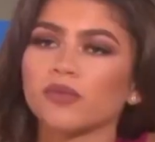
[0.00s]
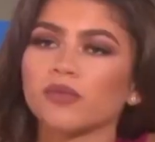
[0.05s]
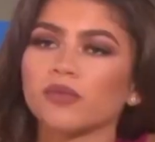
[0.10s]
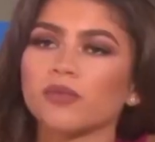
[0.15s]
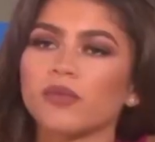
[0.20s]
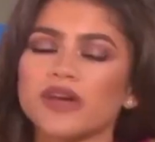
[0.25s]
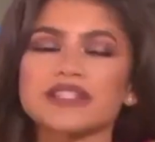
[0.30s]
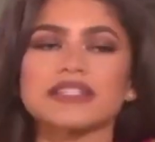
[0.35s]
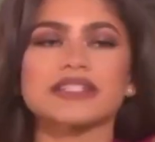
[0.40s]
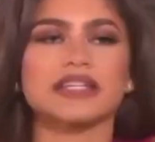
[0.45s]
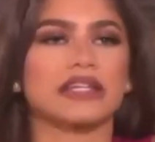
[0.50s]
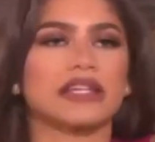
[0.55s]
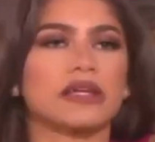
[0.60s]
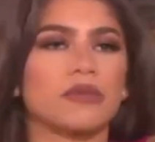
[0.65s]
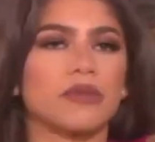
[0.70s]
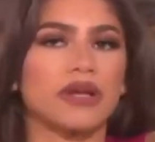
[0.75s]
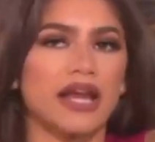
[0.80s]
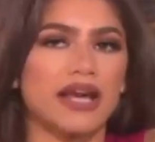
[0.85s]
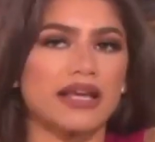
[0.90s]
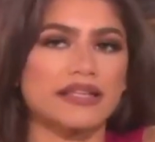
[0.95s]
Before we
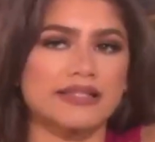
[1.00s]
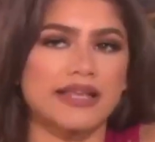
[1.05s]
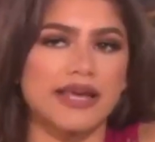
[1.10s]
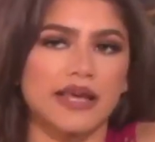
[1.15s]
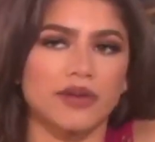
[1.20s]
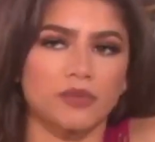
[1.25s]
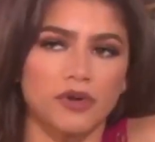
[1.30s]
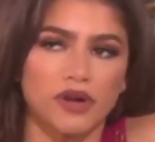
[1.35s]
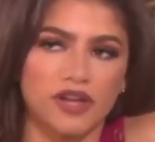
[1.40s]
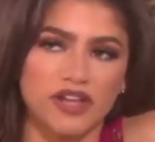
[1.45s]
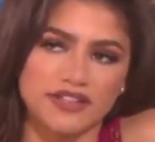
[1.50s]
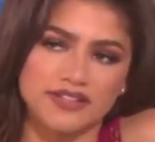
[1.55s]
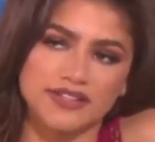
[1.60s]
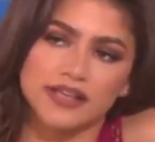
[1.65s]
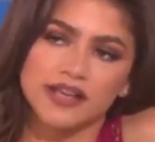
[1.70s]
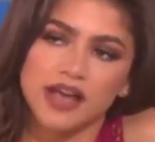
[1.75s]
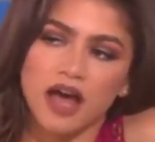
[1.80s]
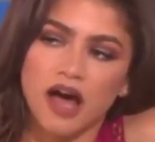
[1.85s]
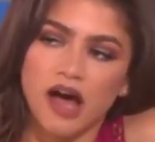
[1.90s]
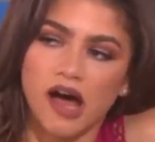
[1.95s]
continue our
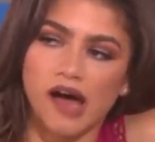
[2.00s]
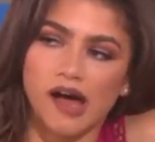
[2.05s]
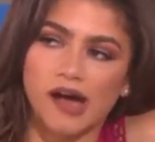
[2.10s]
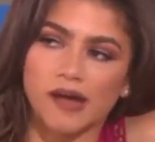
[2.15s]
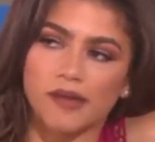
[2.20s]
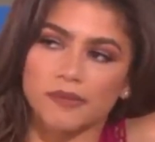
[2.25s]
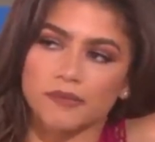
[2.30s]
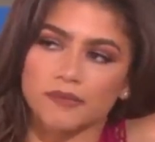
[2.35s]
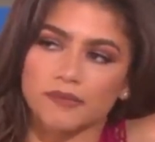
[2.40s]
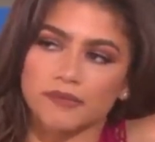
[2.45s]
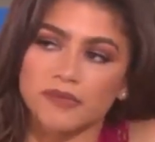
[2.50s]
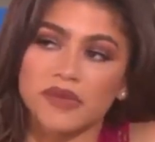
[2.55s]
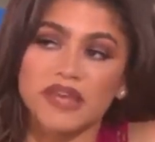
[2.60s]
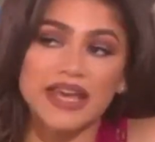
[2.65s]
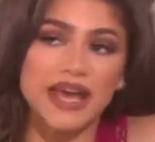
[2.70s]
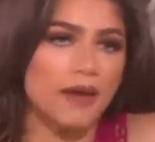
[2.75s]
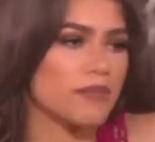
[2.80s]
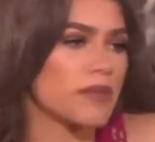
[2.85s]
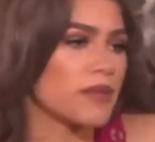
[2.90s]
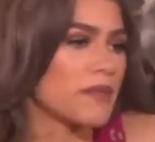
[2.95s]
video, Make sure to
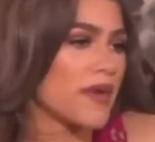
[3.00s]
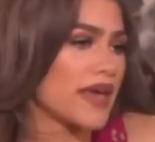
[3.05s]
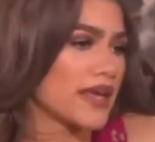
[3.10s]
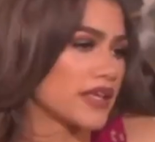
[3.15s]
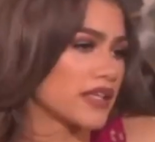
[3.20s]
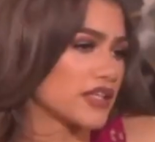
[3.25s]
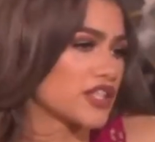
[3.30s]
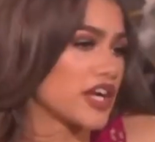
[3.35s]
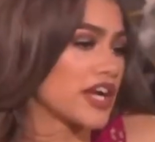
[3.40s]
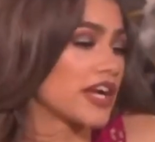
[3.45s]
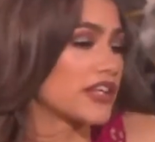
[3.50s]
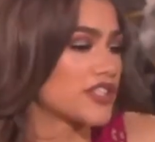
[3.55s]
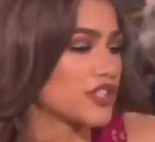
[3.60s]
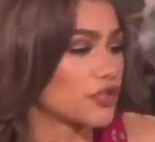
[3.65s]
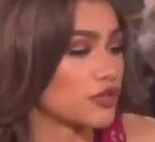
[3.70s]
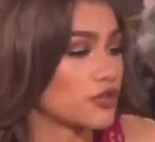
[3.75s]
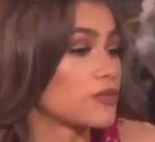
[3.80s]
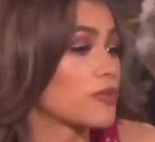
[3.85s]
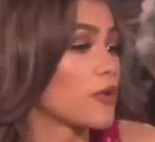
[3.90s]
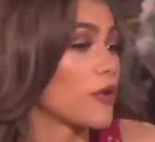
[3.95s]
subscribe to our
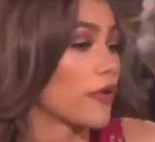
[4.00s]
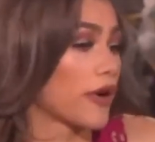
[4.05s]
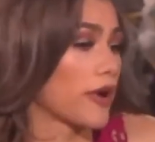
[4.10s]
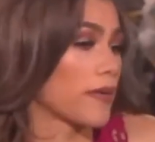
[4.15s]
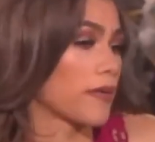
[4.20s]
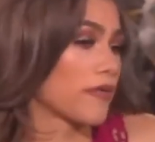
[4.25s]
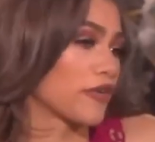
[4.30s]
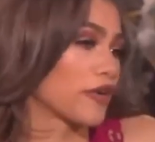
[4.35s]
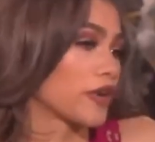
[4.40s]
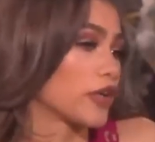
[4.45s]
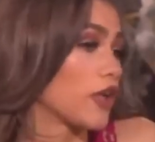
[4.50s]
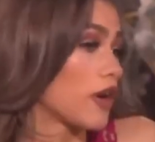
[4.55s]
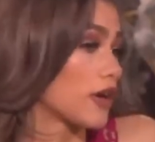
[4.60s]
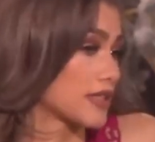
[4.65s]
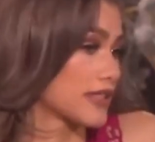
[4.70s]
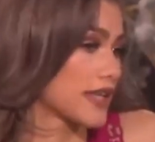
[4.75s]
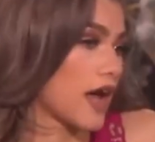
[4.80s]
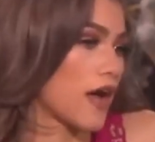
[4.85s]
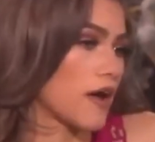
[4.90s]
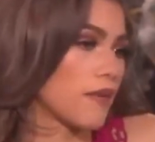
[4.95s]
channel and hit the
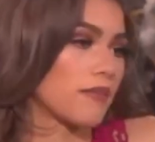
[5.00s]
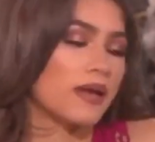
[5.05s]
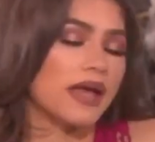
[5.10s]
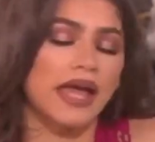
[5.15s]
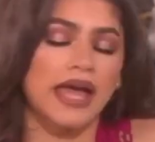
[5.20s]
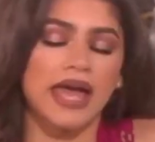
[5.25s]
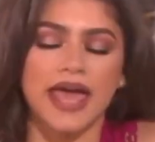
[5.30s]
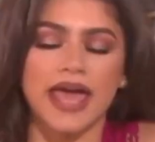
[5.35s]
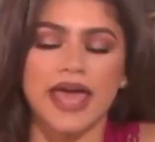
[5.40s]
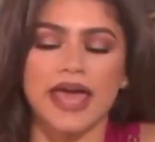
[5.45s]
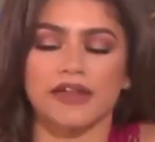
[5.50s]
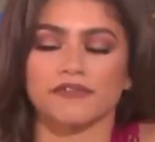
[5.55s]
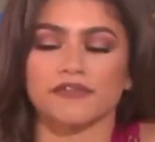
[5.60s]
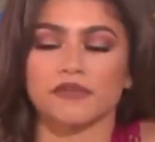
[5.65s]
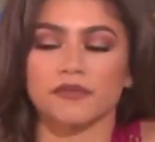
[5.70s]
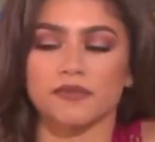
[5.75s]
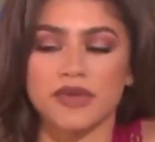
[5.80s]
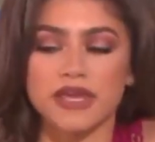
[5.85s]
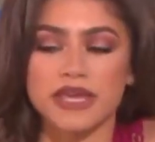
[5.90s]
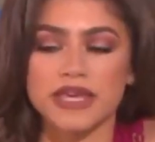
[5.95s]
bell icon for more
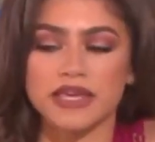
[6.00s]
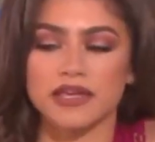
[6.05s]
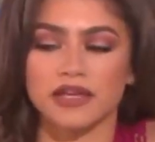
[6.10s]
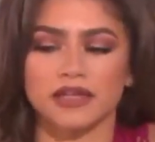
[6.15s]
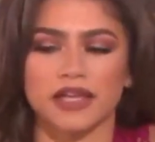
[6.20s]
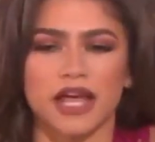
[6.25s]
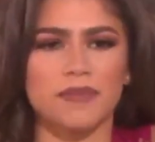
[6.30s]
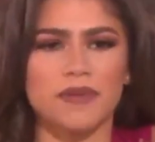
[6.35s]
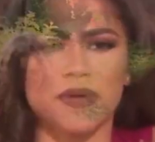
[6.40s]
videos.